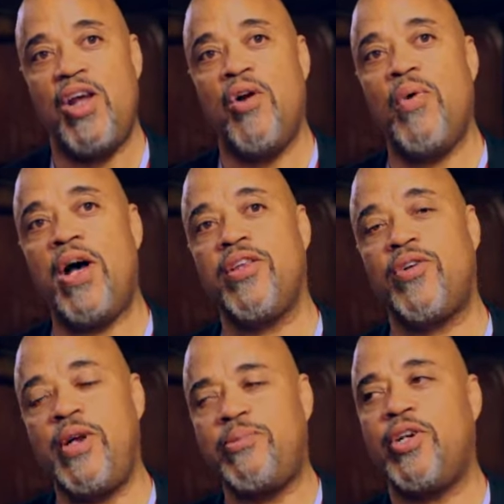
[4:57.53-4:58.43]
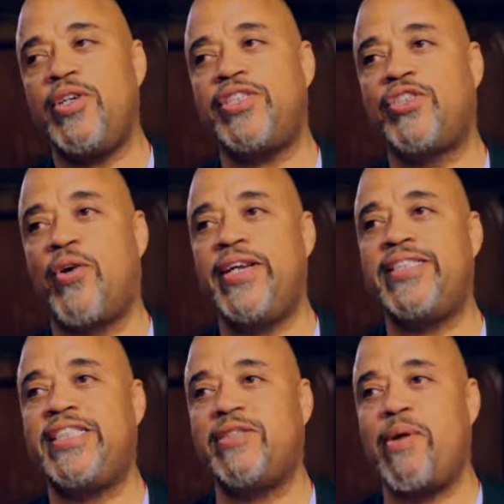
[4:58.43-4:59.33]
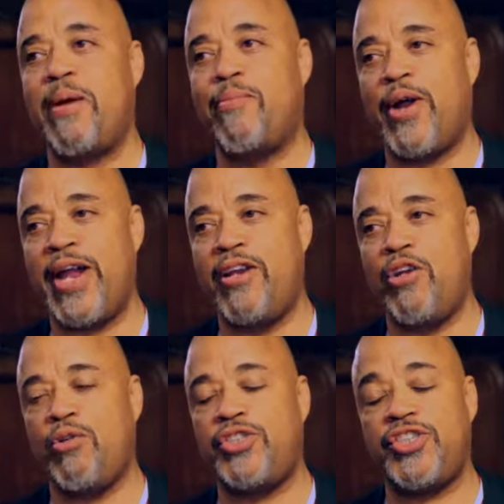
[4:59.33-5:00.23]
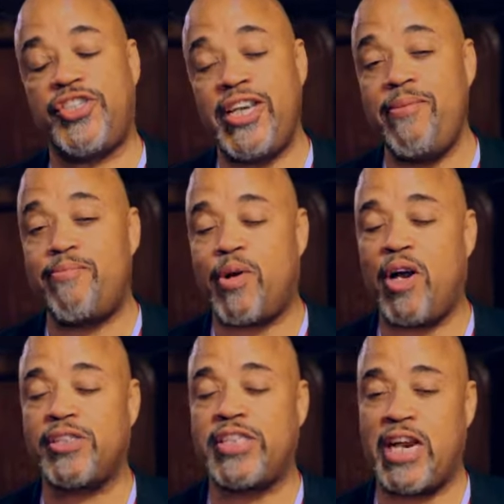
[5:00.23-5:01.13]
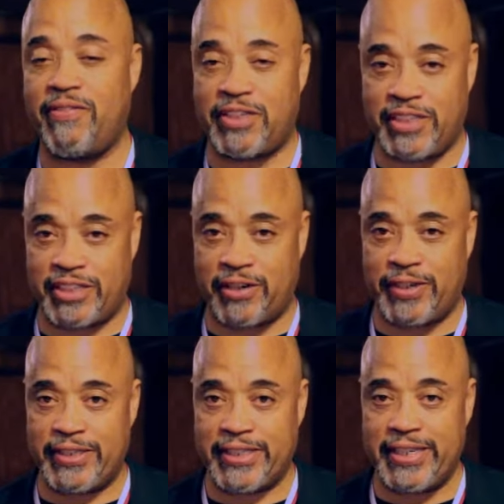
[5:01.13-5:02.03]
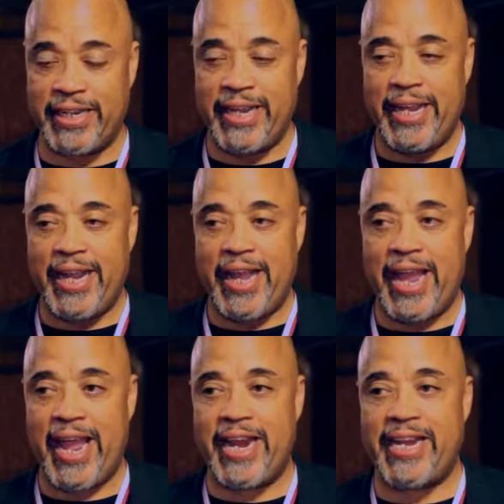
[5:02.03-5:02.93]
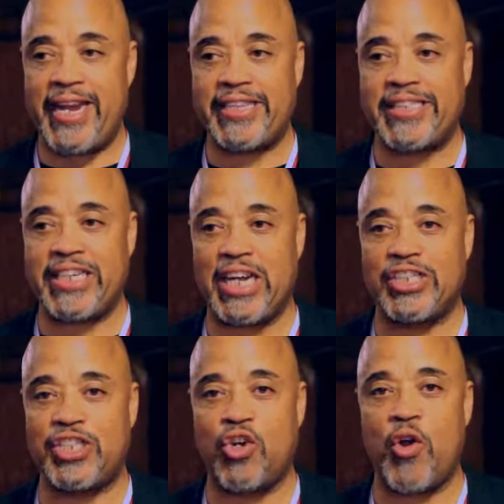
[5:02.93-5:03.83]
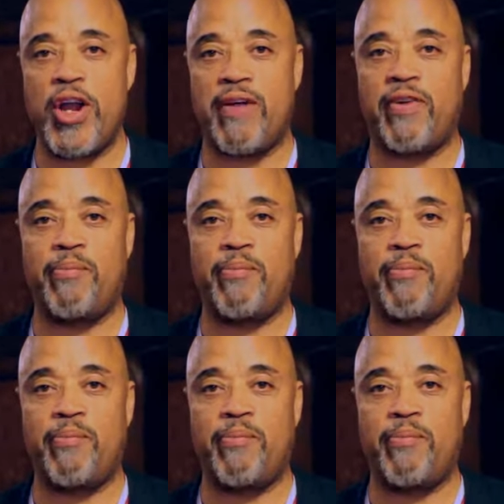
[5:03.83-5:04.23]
Well, Crypto Historians is my brand new steampunk television series. And it's a story of a